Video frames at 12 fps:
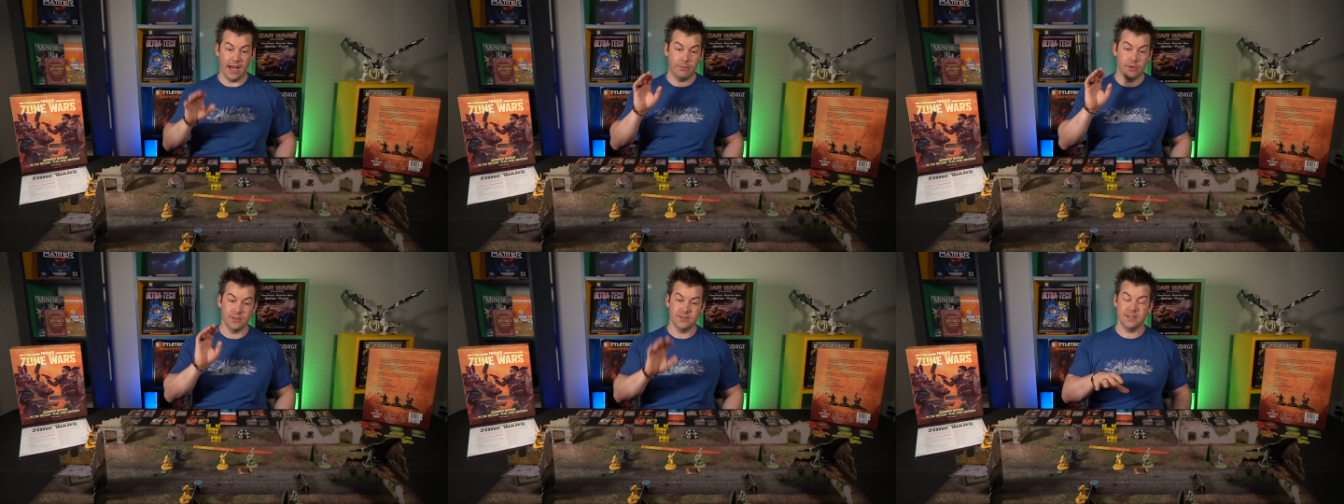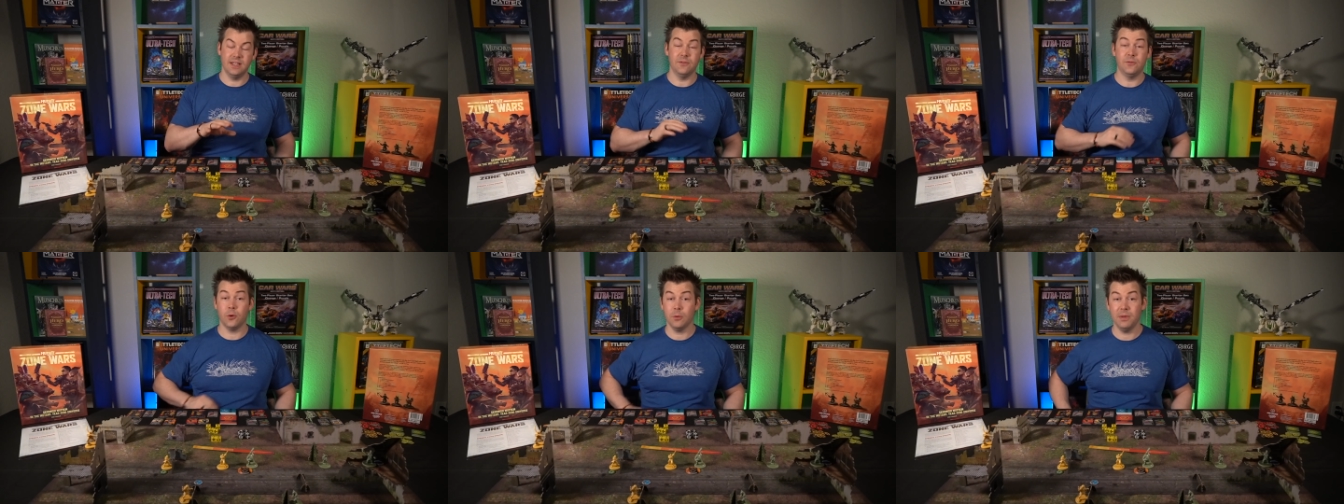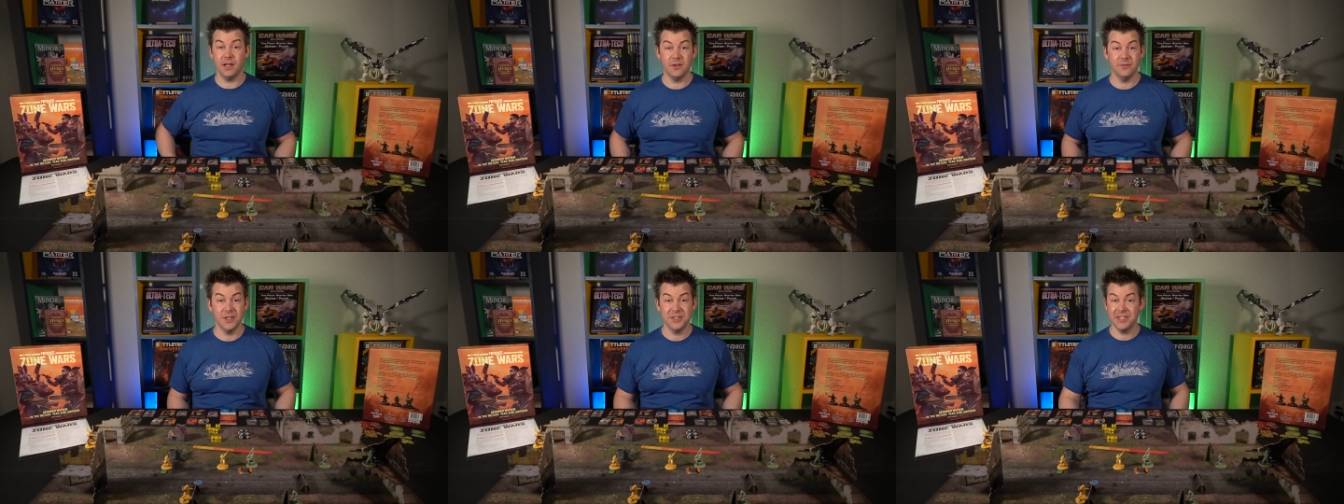I would also say the 4-player
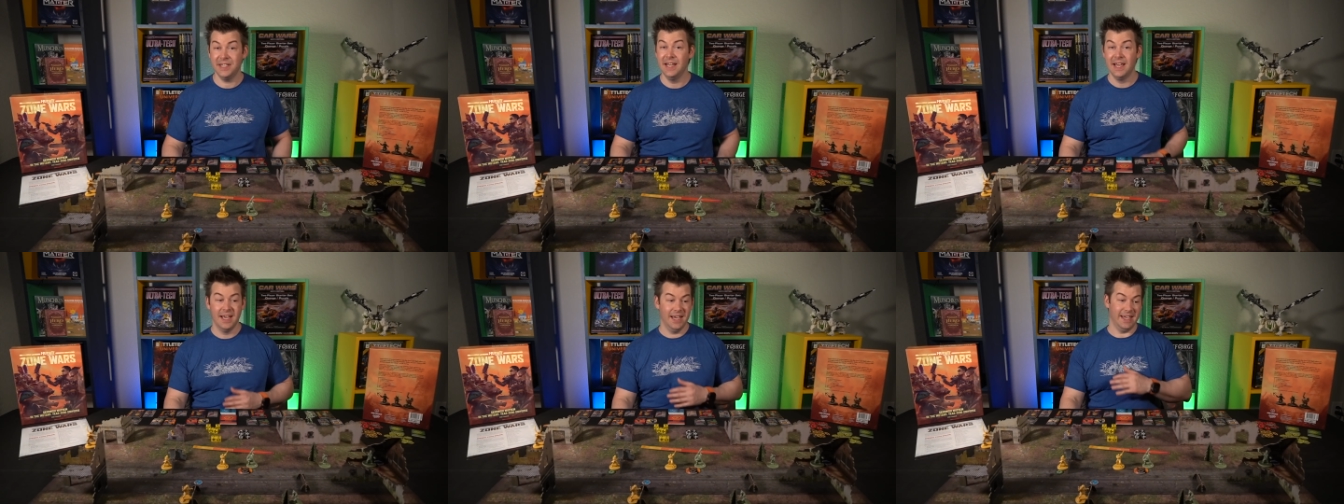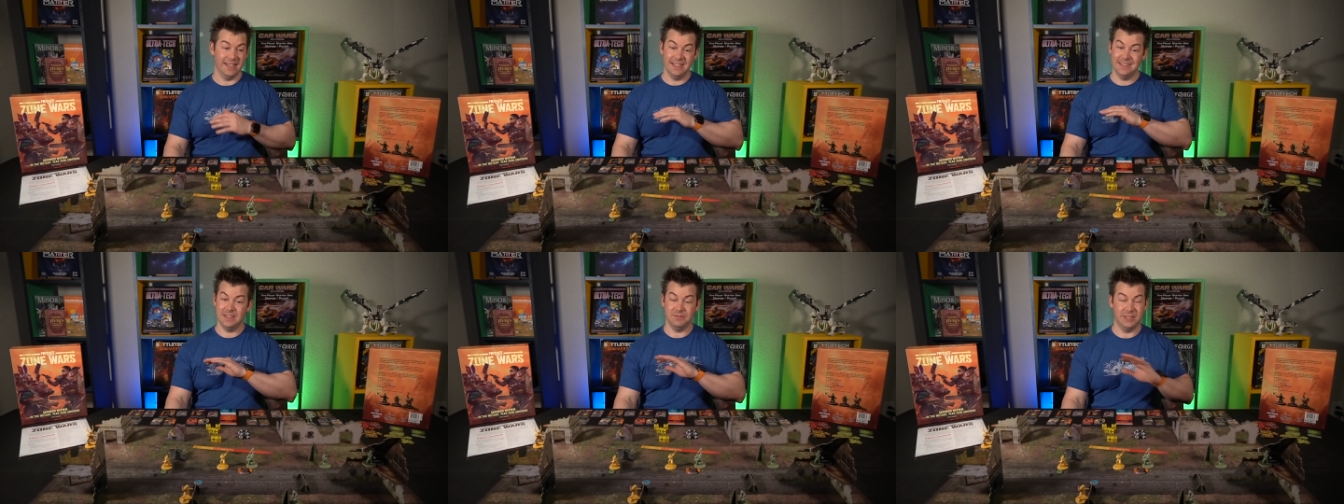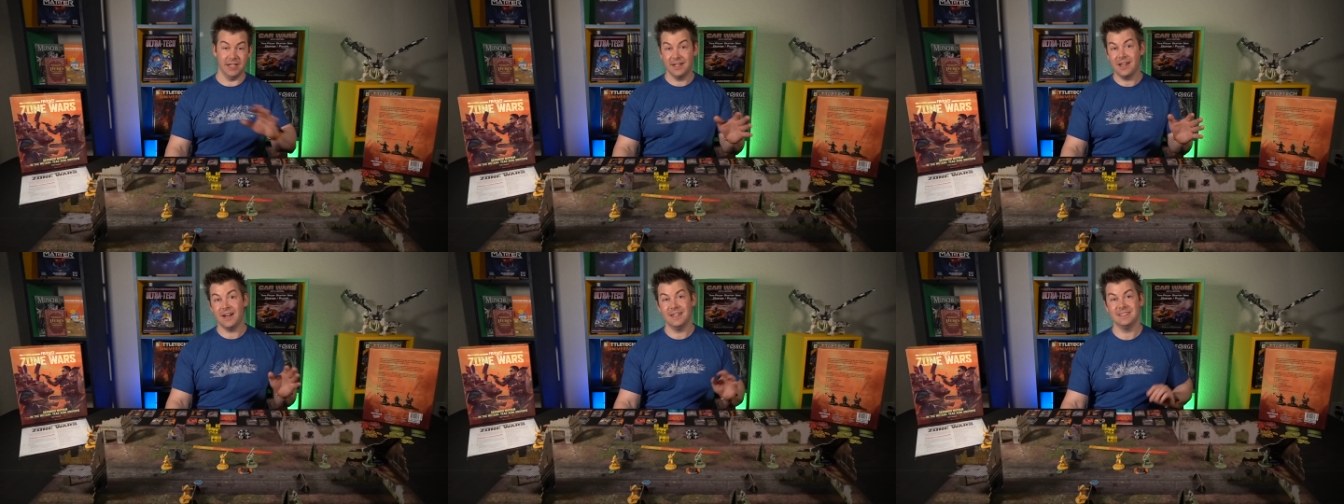version, at least if Gen
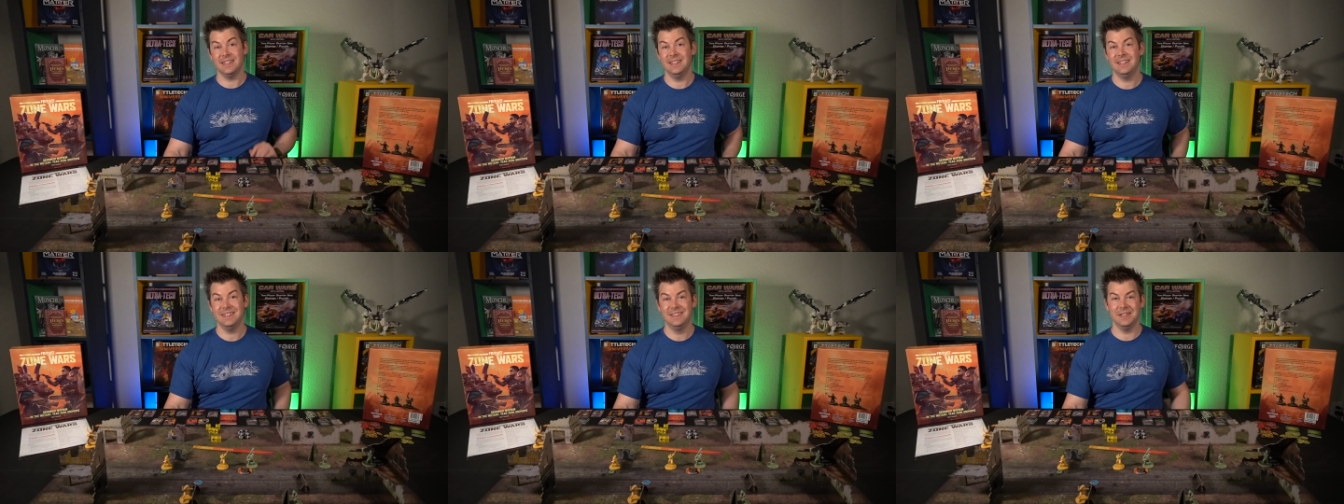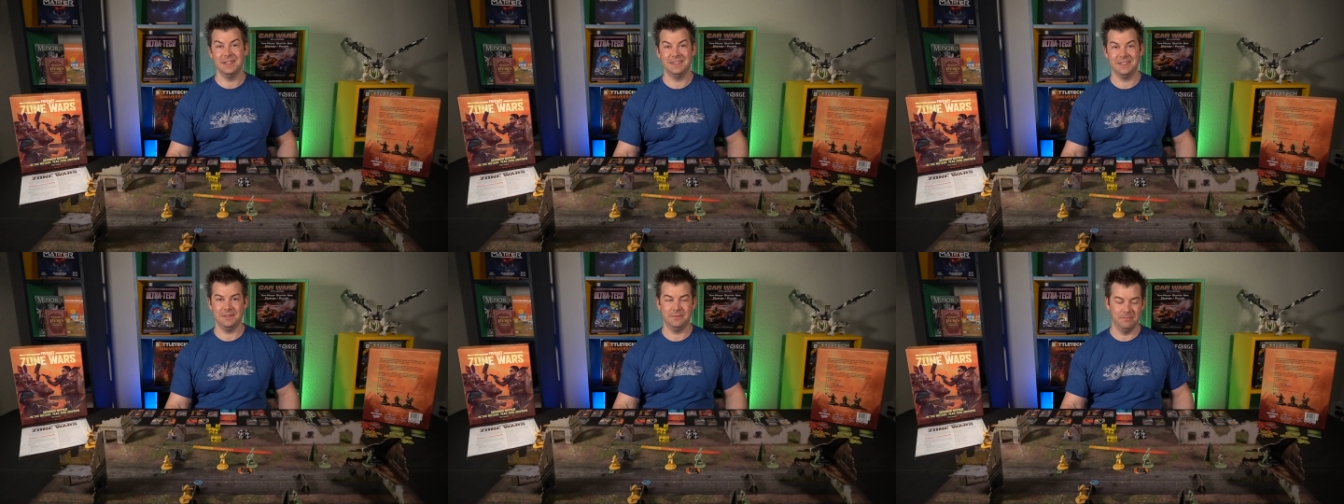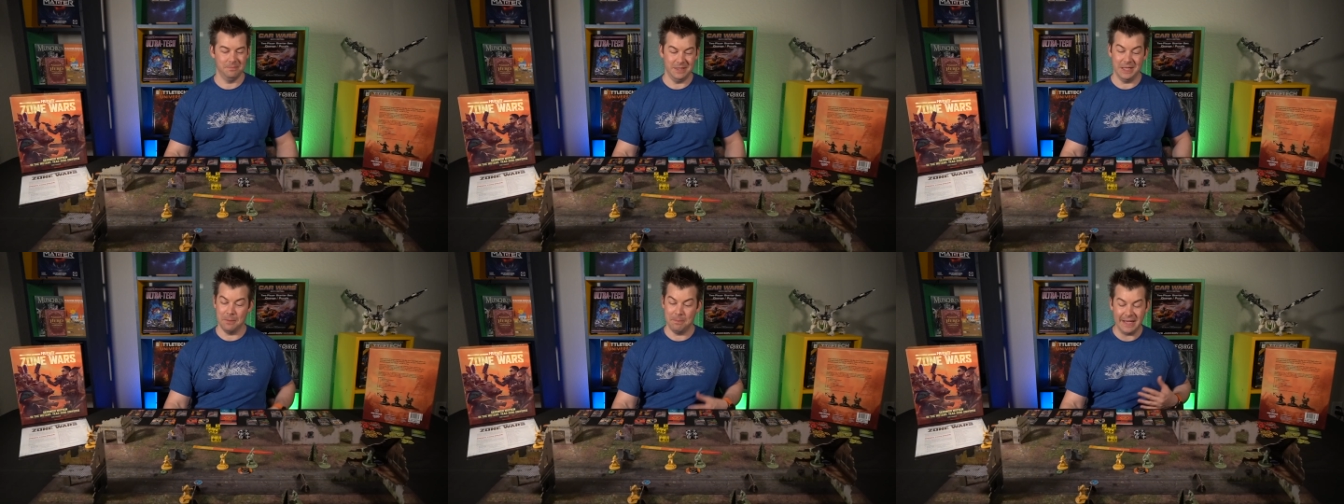Con is anything to
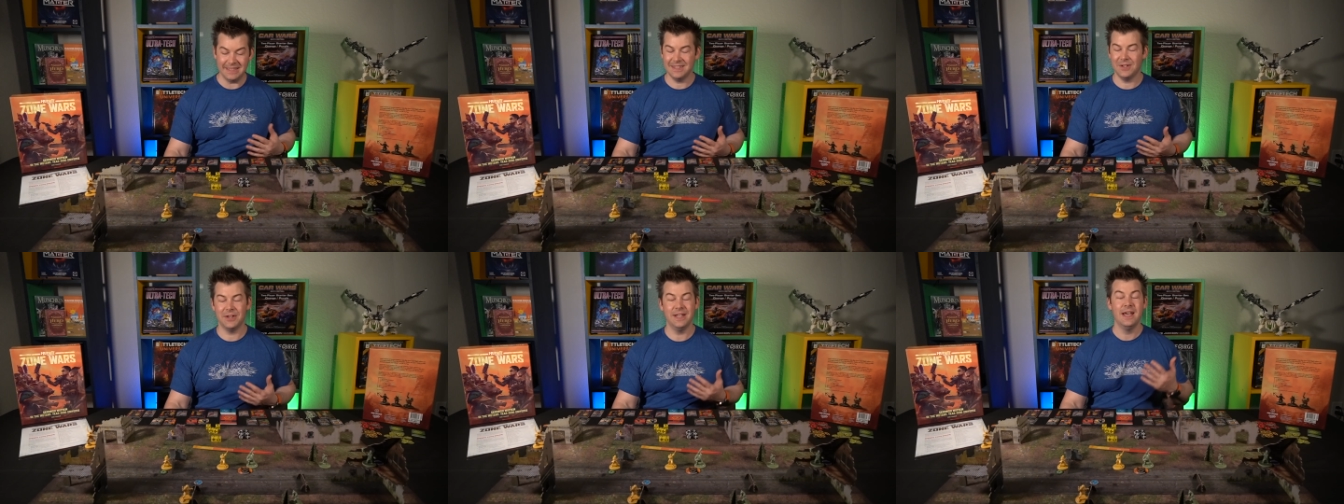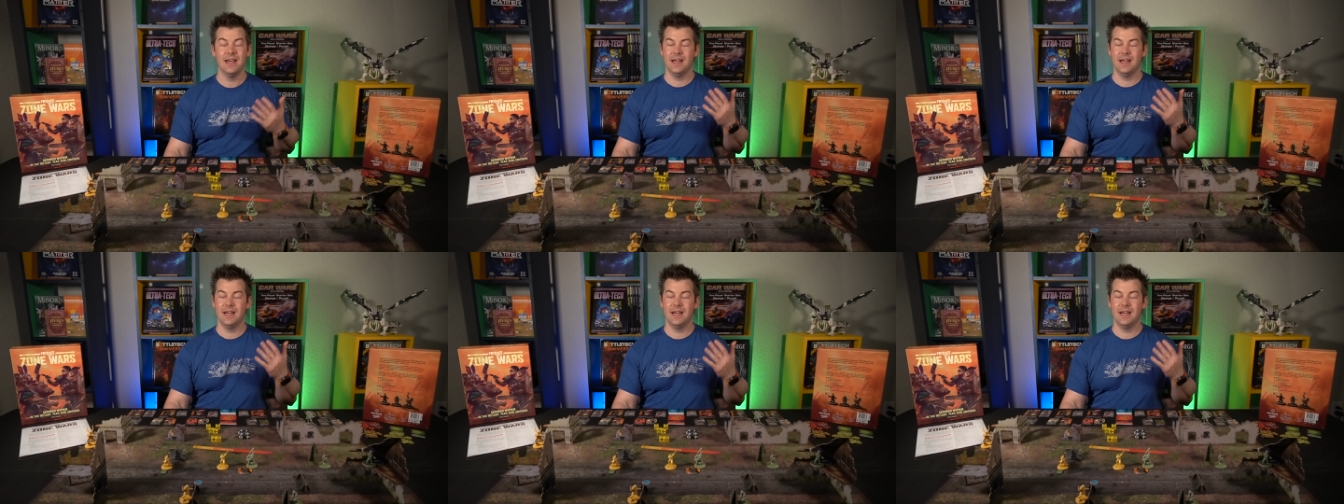base it on,